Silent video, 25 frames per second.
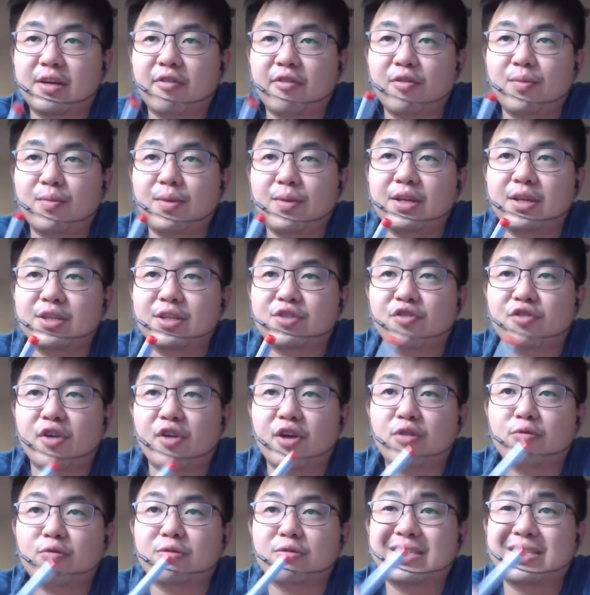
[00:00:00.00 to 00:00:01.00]
of the
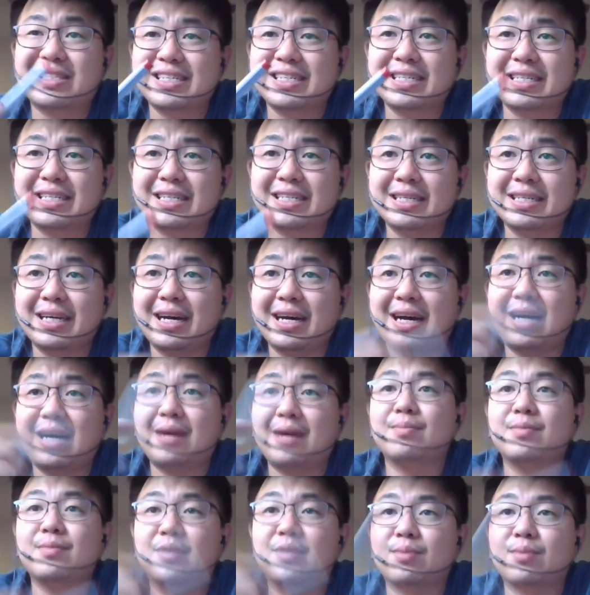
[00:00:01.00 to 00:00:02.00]
government. So the
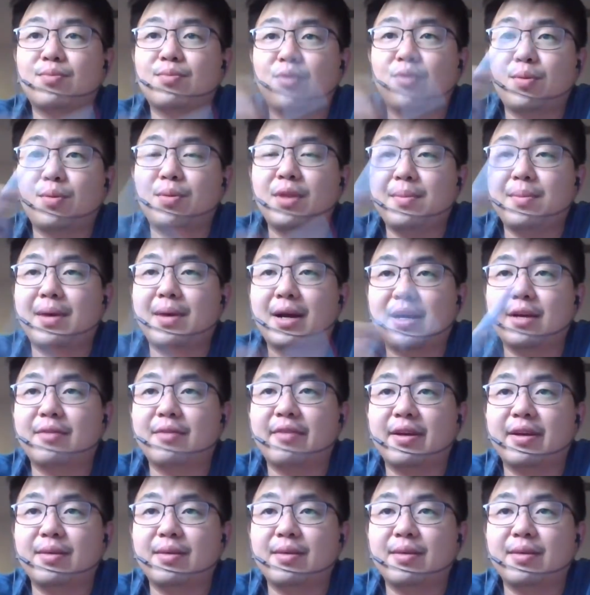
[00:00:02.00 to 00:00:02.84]
up the property market, right?